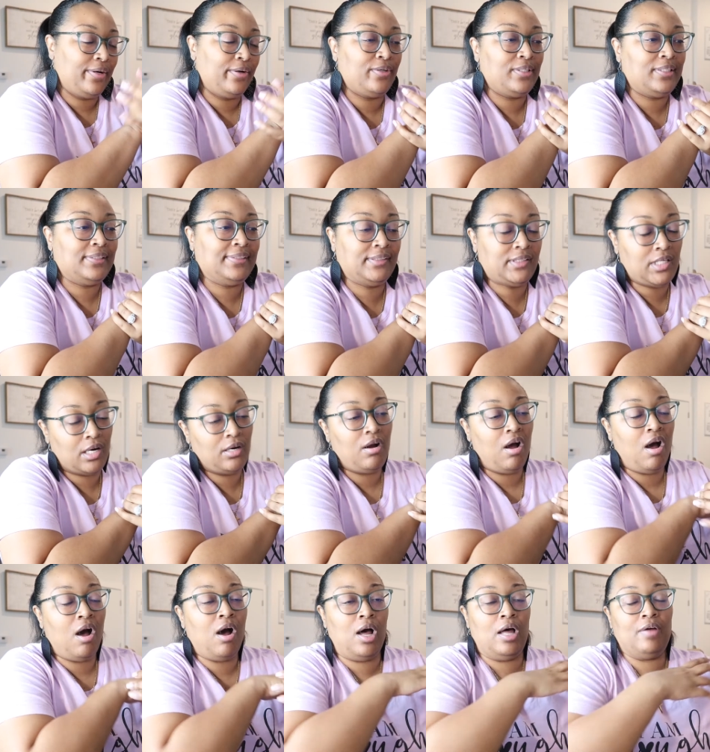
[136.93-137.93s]
are going to
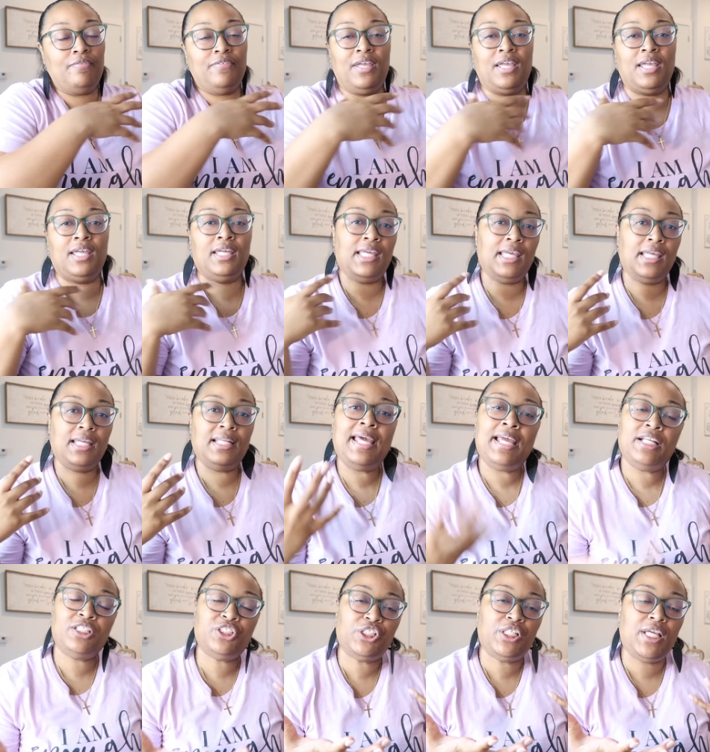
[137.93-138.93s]
start off and get
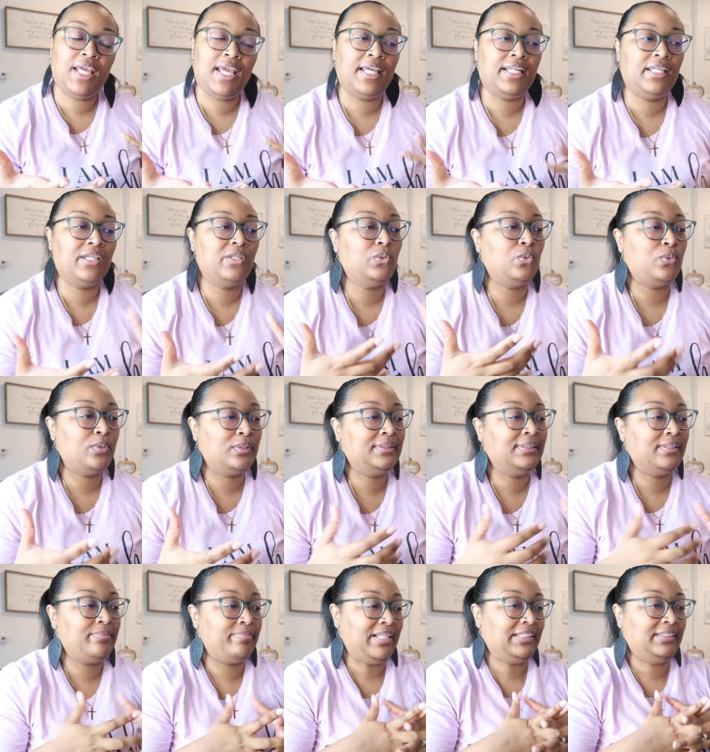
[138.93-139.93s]
educated on
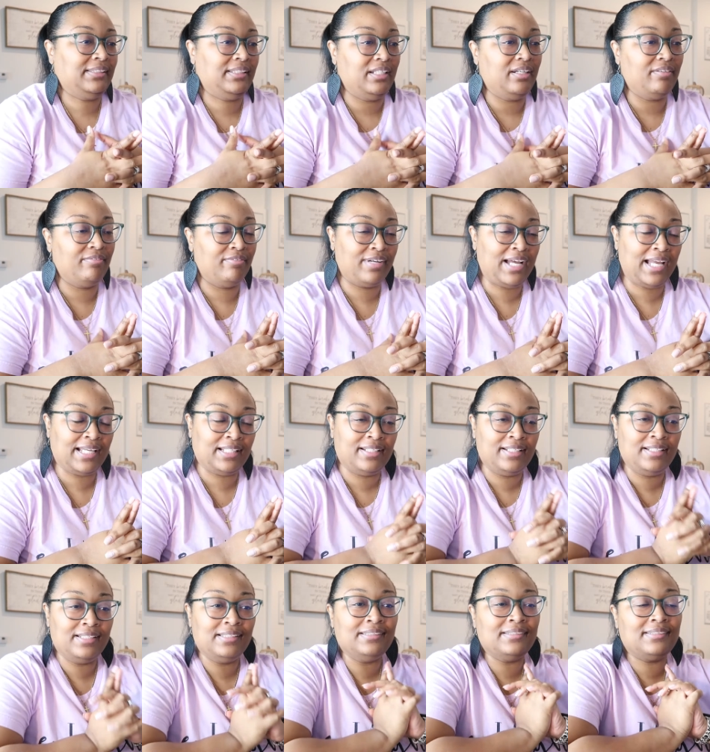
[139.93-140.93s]
domestic
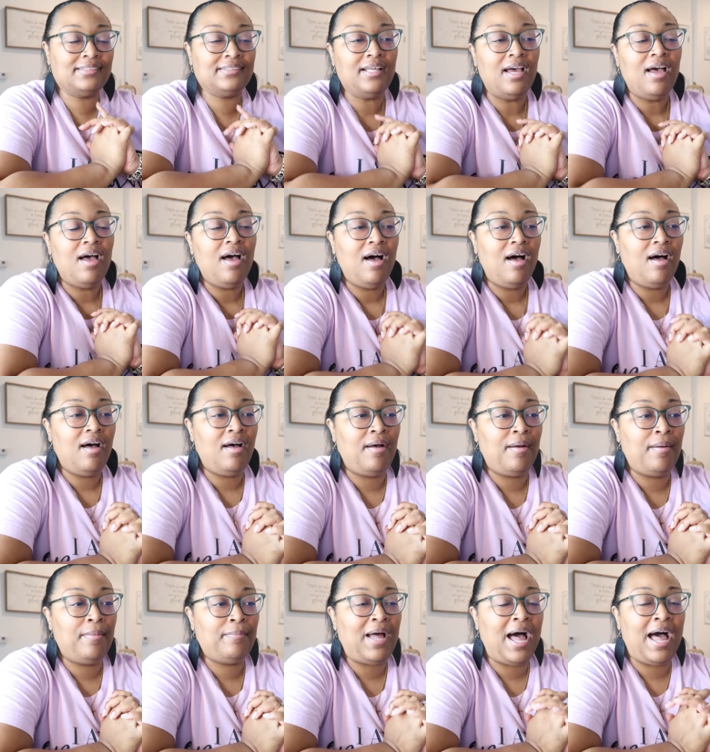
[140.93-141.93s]
violence.
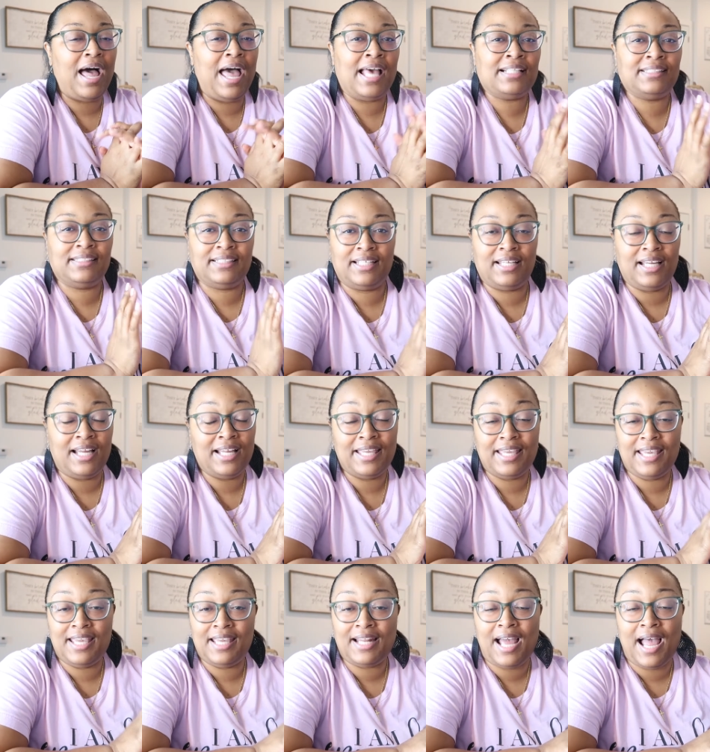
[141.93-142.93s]
Um, as a,
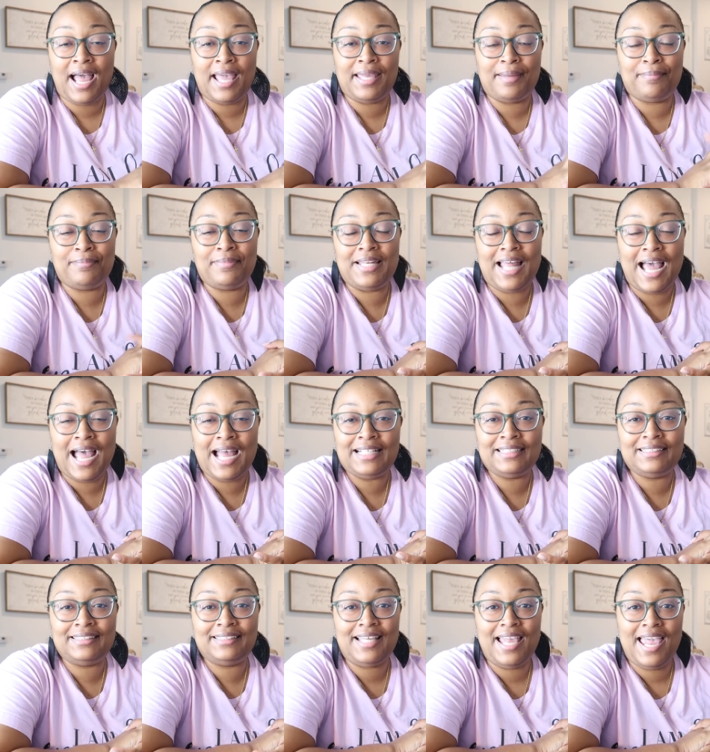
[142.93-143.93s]
again, I am
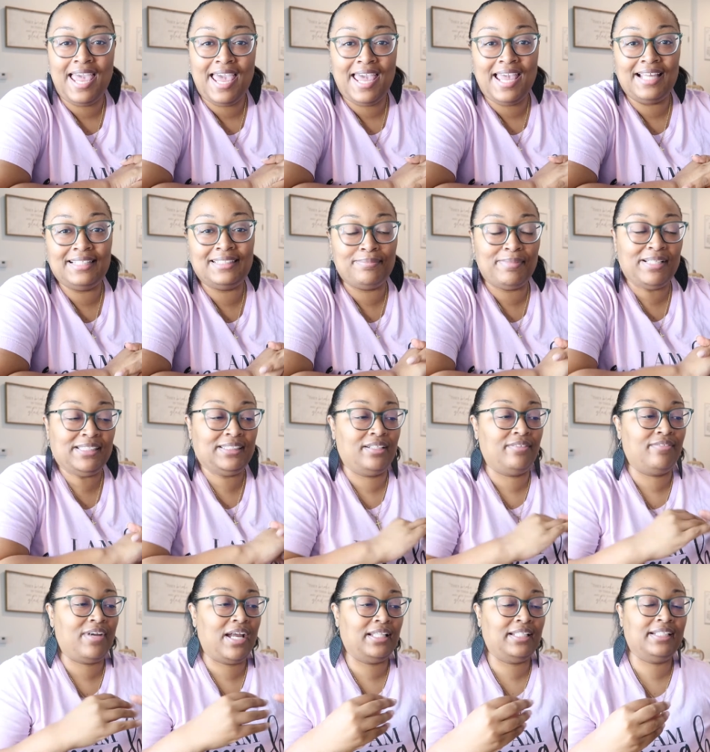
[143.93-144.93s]
not a
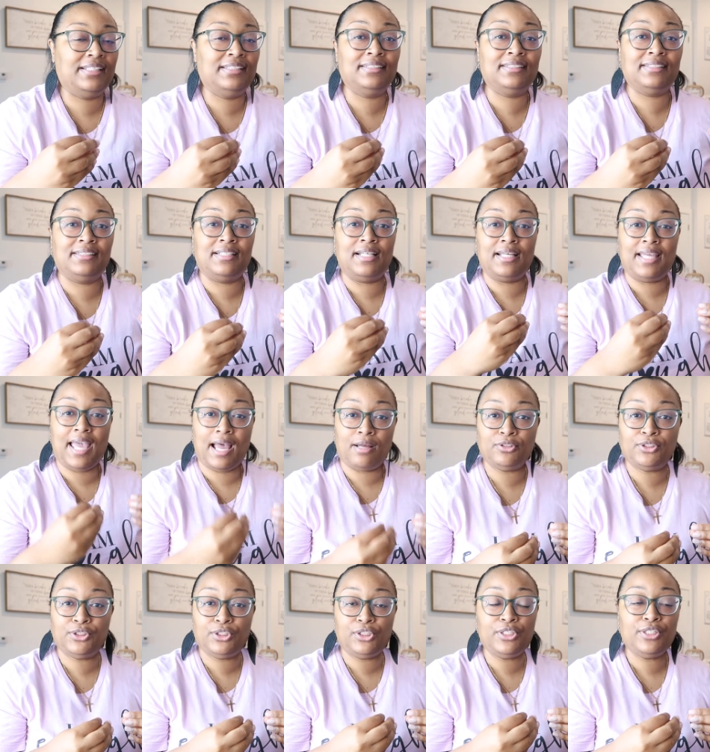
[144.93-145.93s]
domestic violence
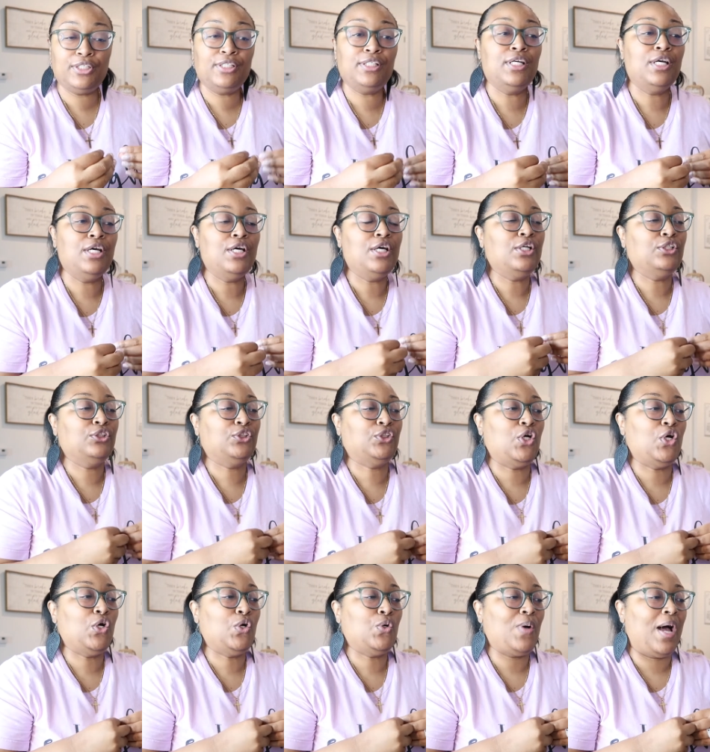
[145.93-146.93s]
counselor,
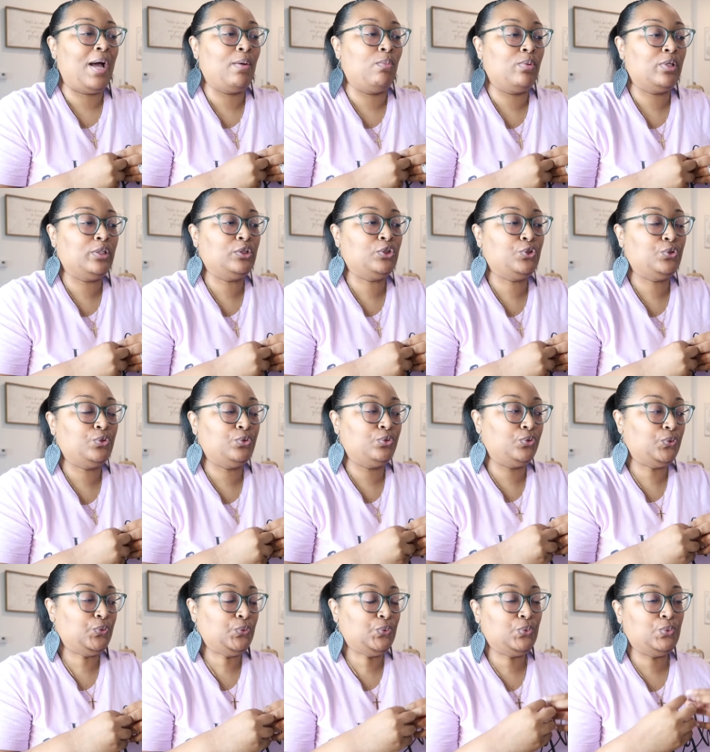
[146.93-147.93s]
so I want you
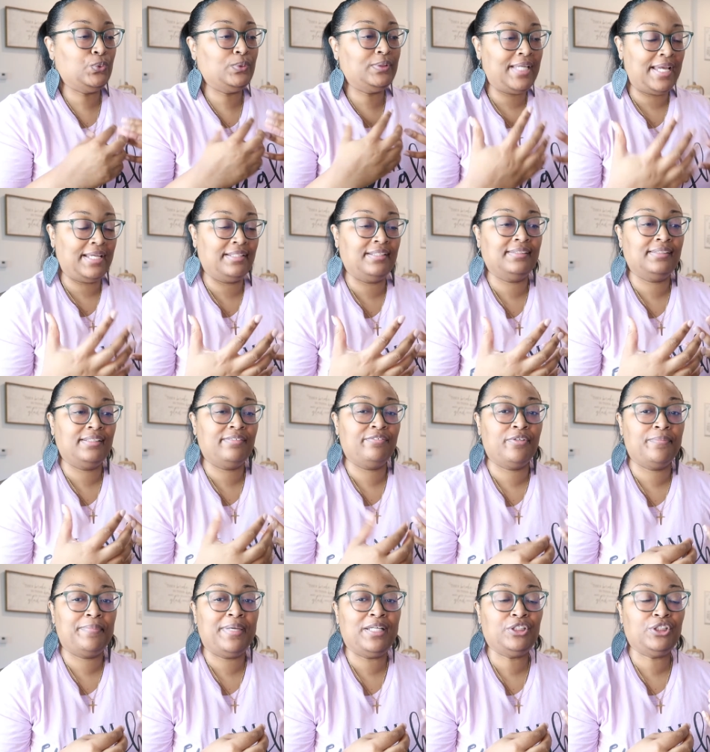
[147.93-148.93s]
to take this
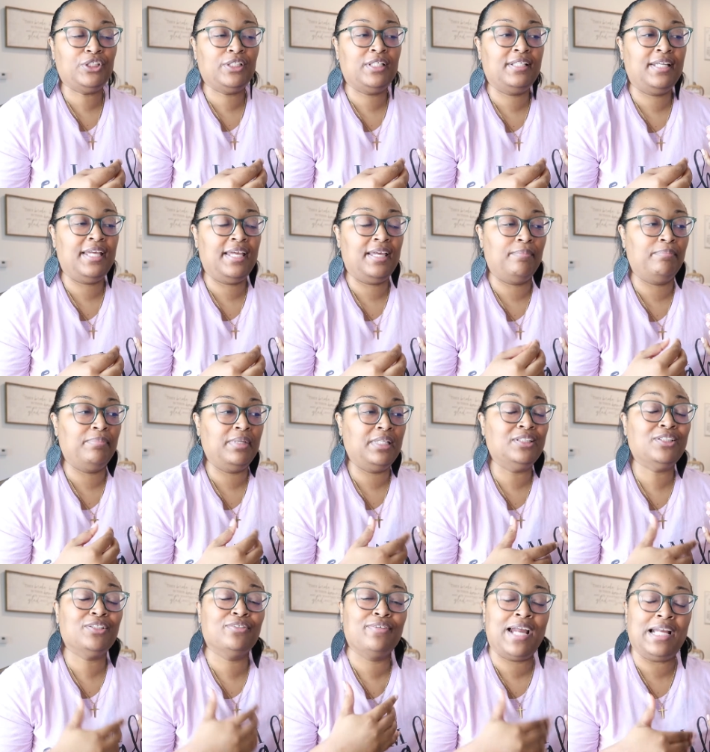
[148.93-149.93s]
information and be
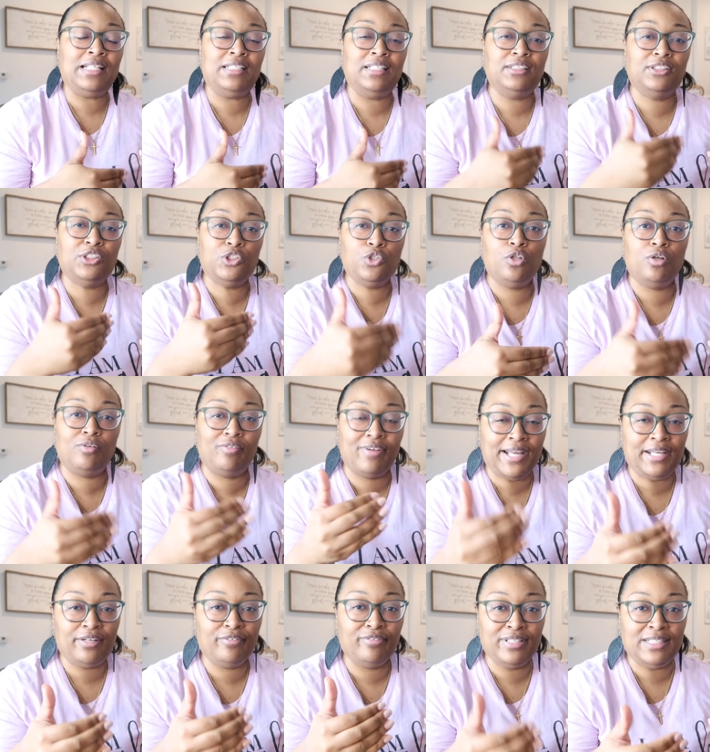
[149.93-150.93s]
directed to the
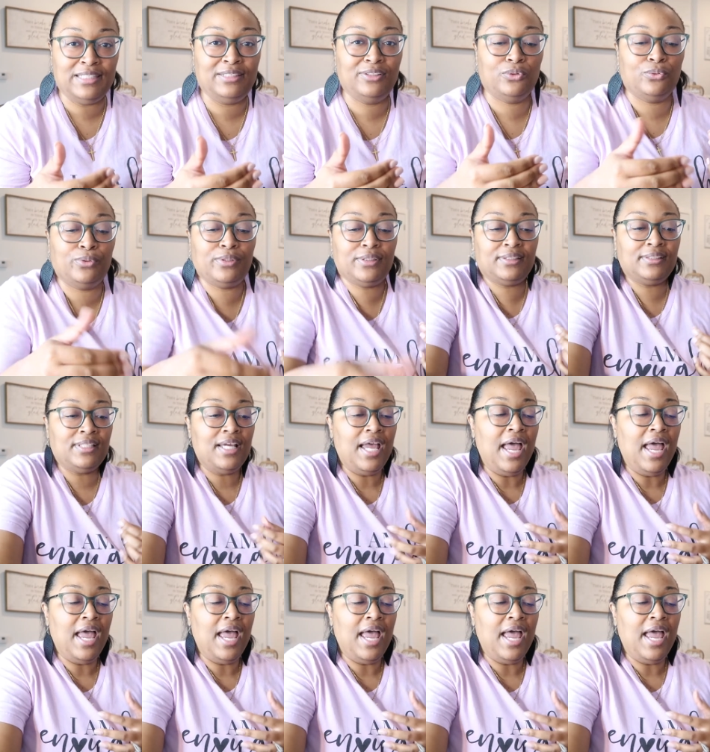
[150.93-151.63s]
right resource.